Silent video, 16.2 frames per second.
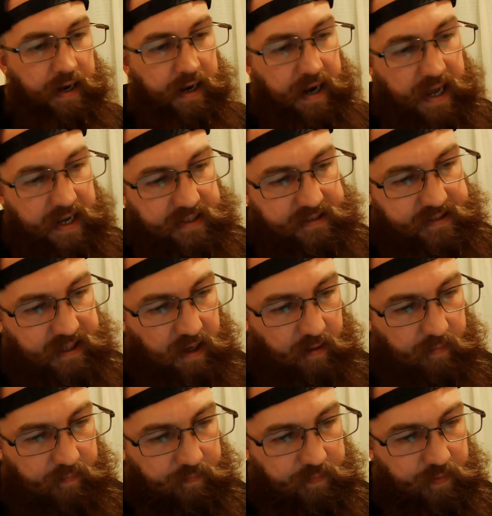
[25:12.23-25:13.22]
Next
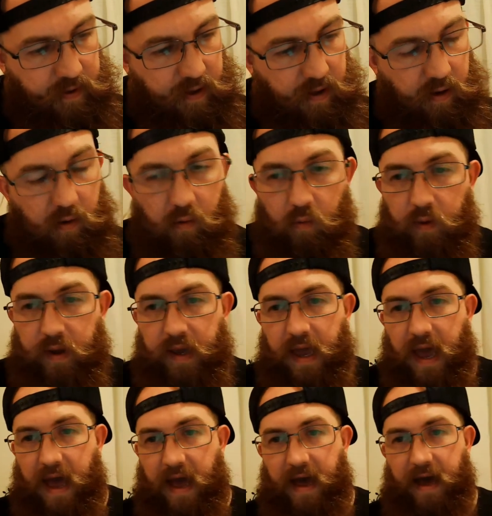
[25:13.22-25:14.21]
up,
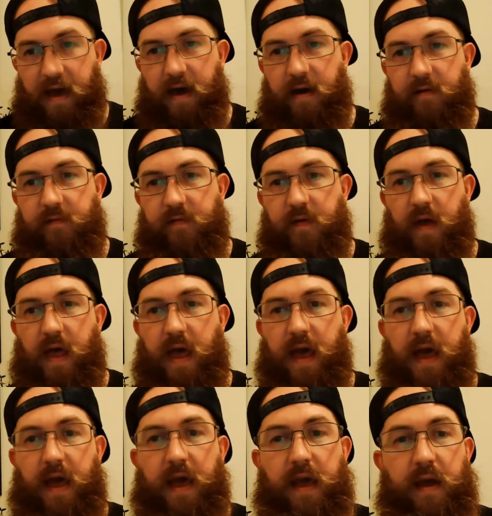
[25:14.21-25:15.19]
we have
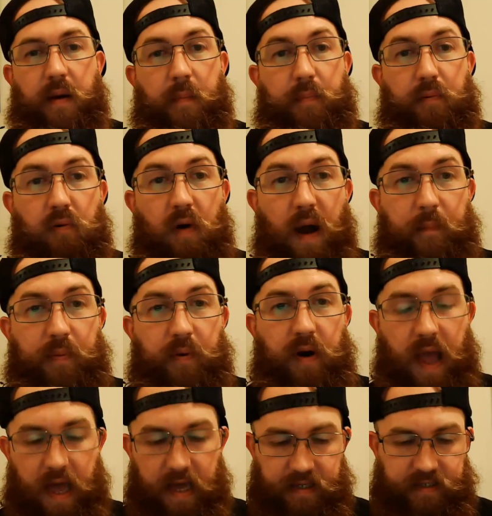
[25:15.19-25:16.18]
a
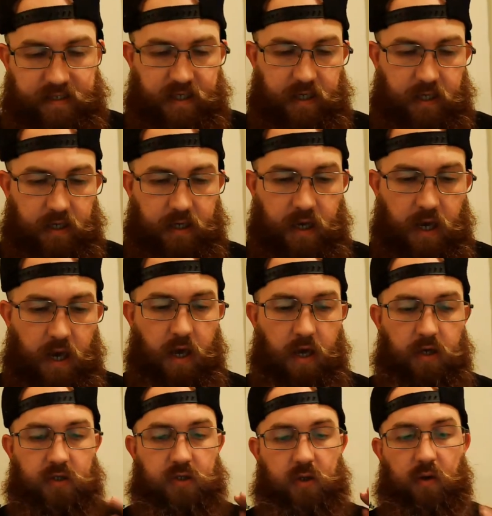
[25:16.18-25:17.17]
proper antique.
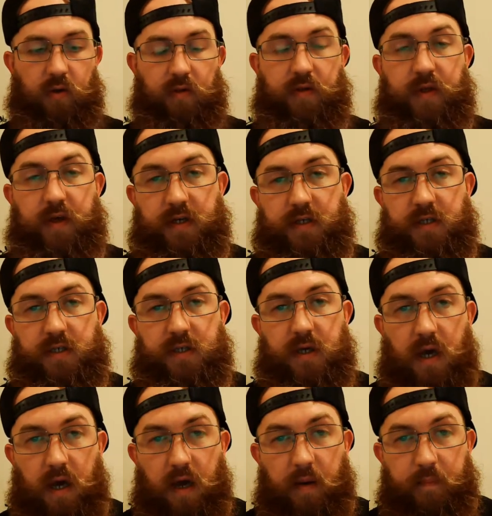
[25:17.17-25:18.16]
So this
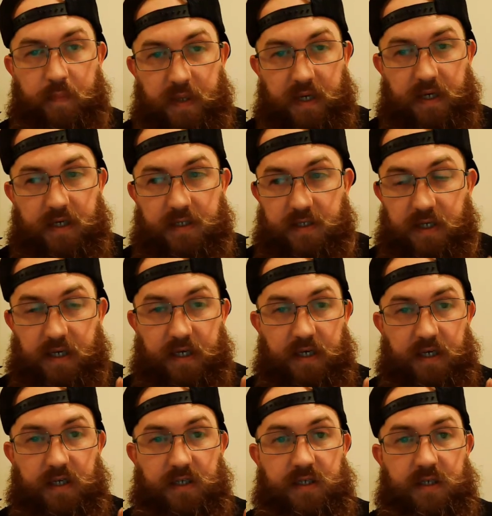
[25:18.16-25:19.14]
piece
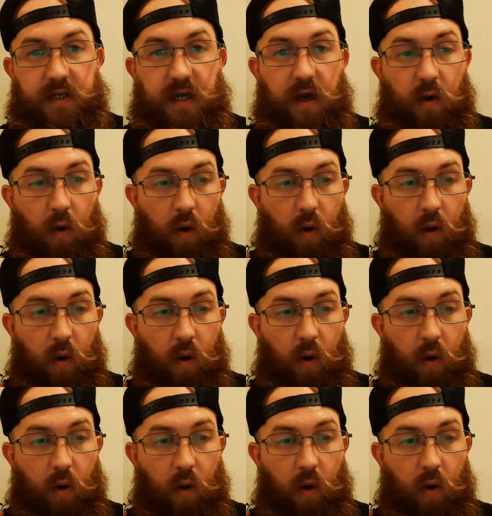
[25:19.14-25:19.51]
is